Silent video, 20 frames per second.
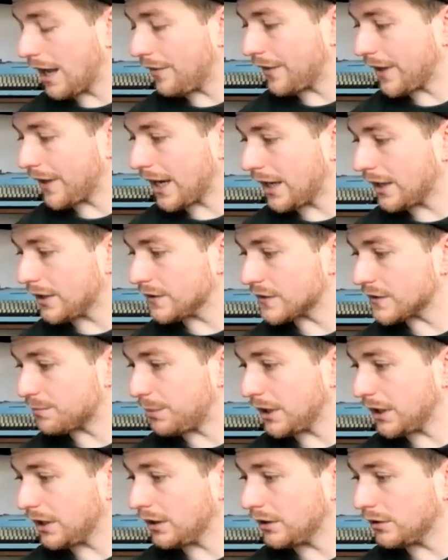and that has
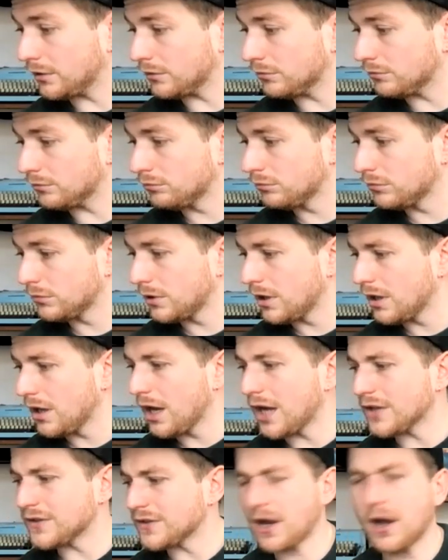been
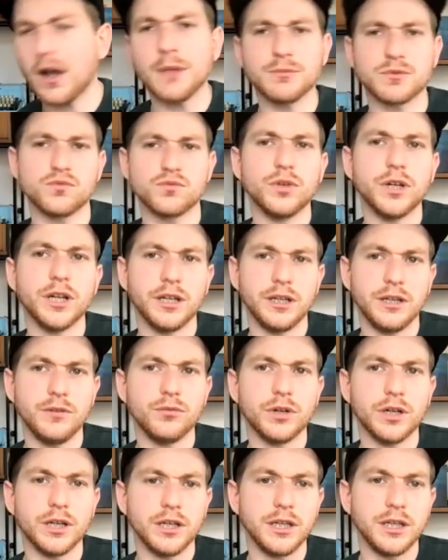at times really
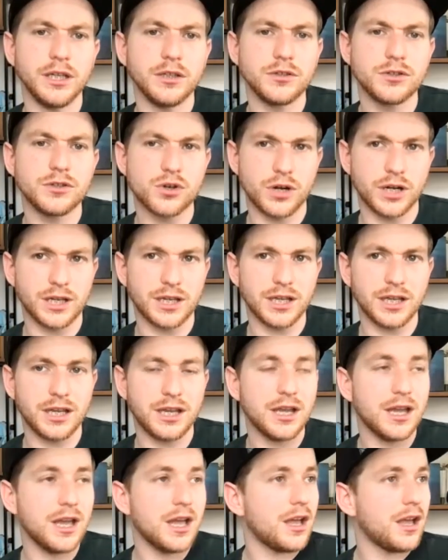really
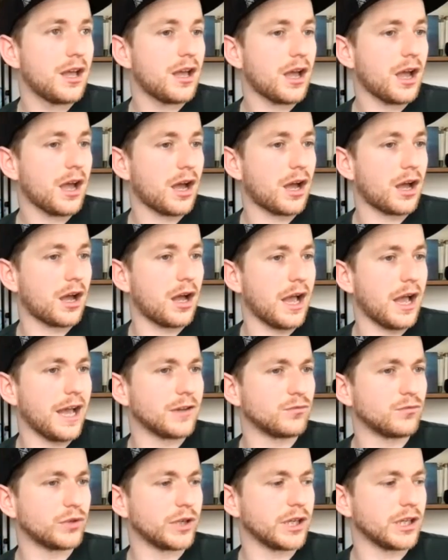tricky uh,
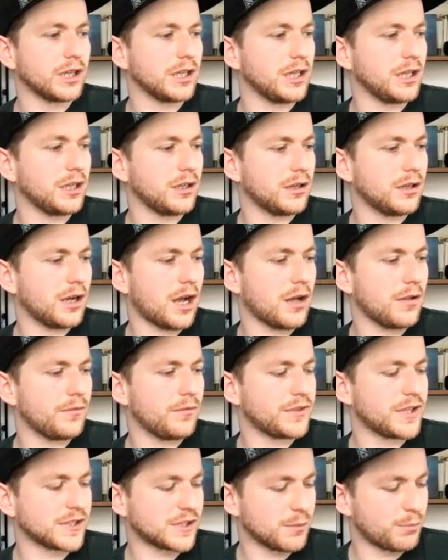and really
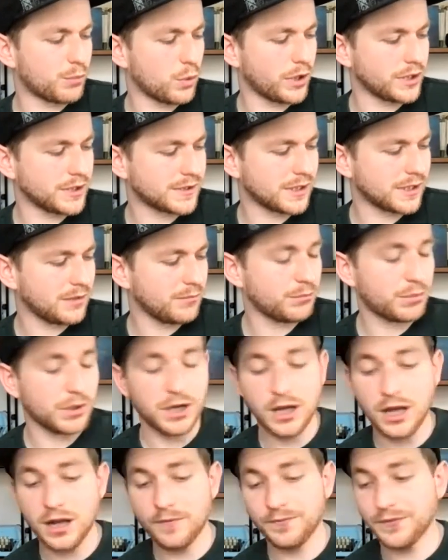disappointing,
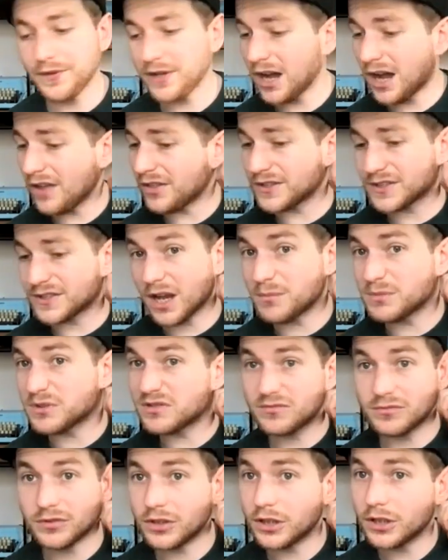but. At other
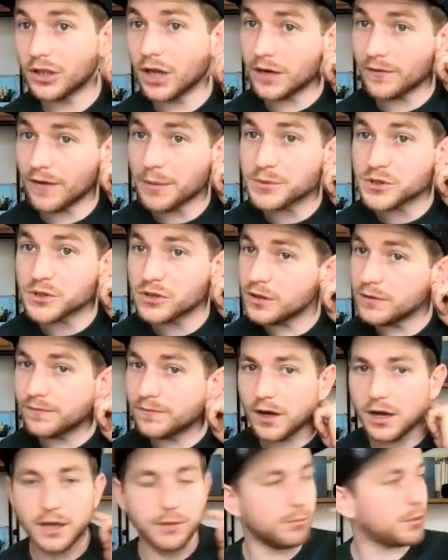times, kind of absolutely
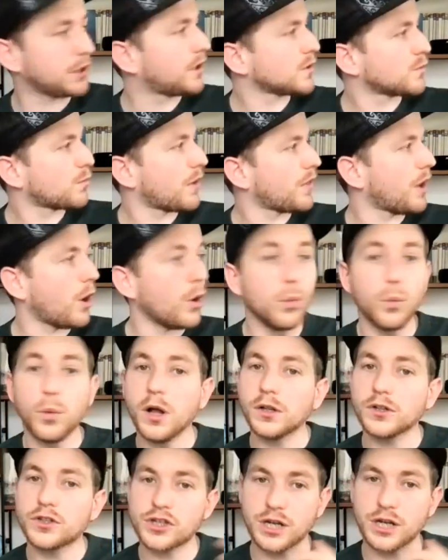fine because when the whole
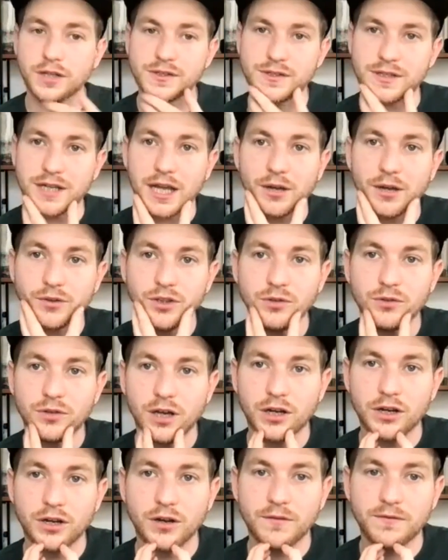world shuts down, you
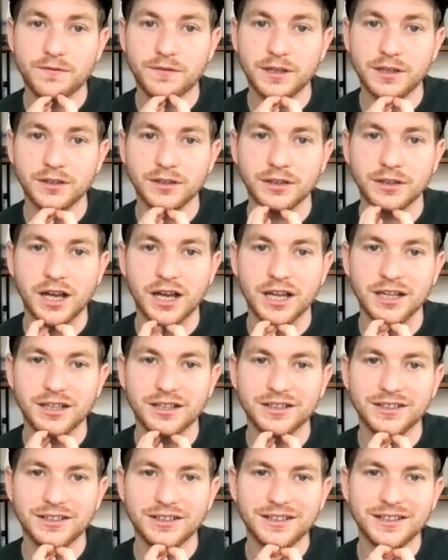kind of don't feel
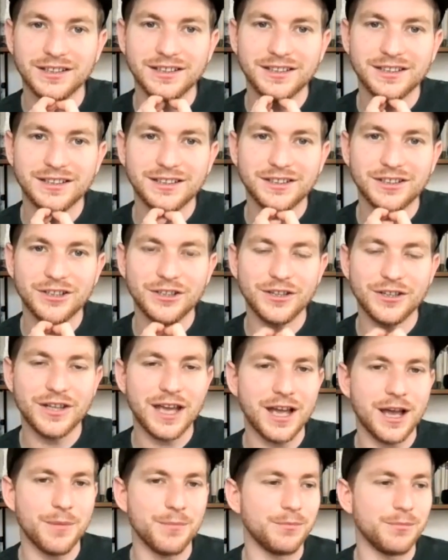like
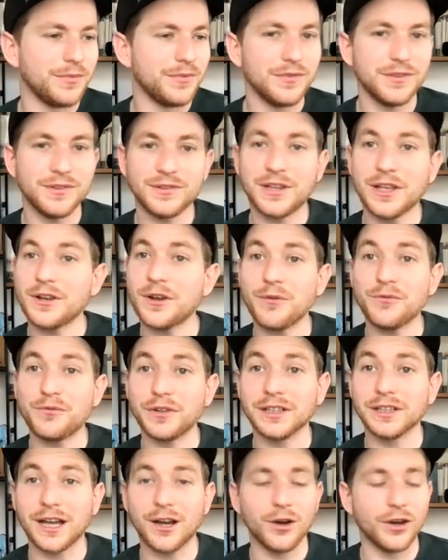yeah. Um, you don't
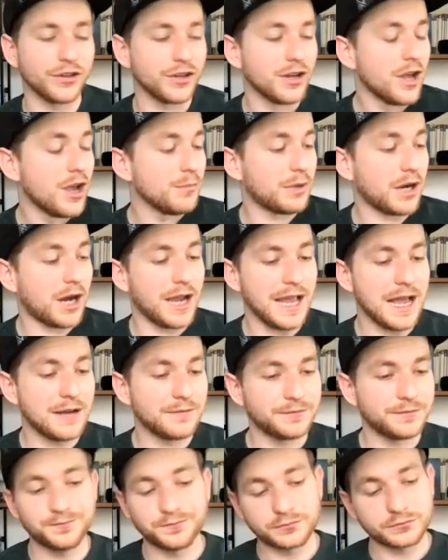feel that odd. But I
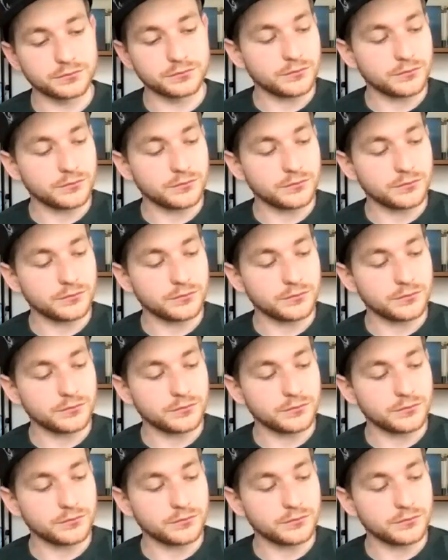have,